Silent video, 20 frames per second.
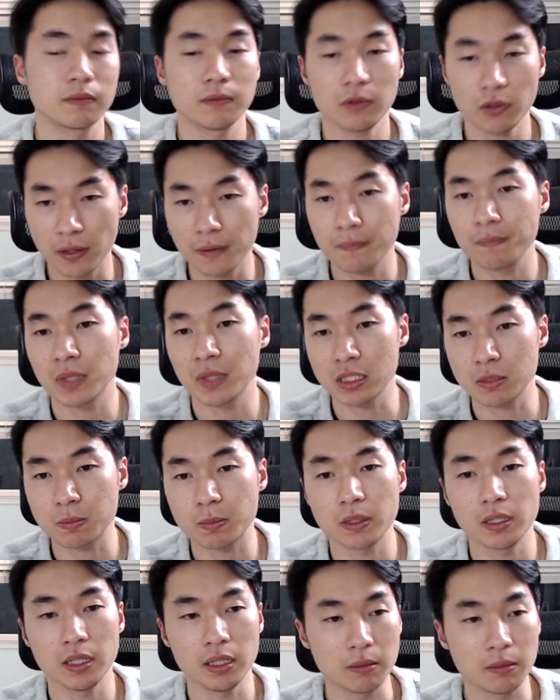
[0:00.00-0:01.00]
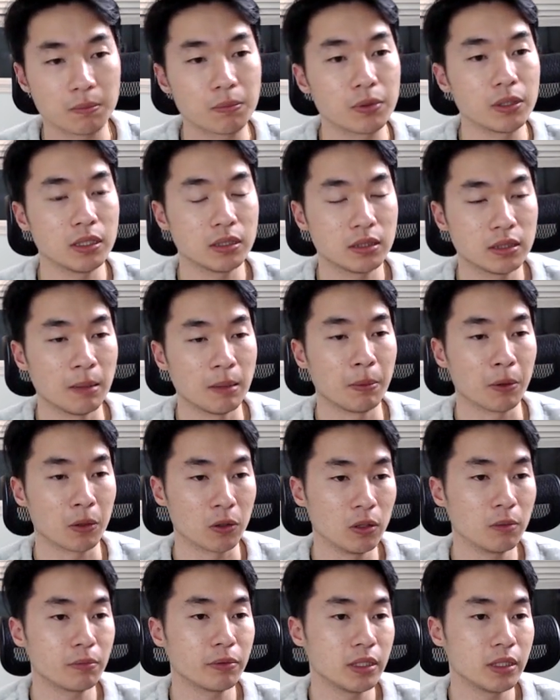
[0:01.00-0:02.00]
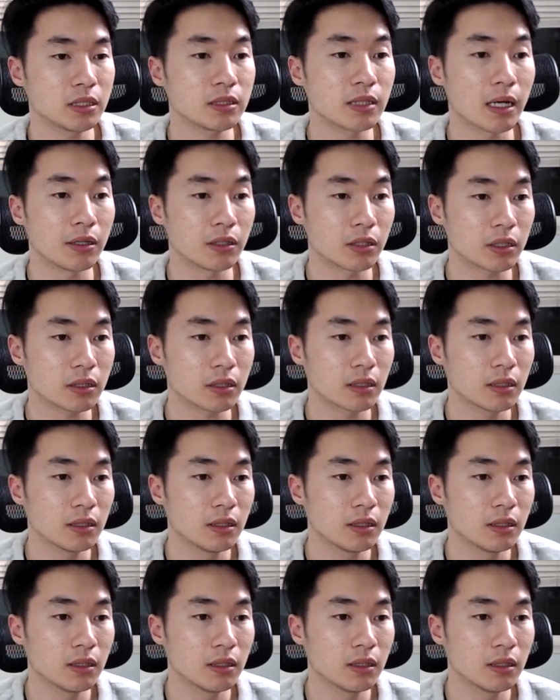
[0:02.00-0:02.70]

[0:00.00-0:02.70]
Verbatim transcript: Okay, that's pretty typical, pretty standard.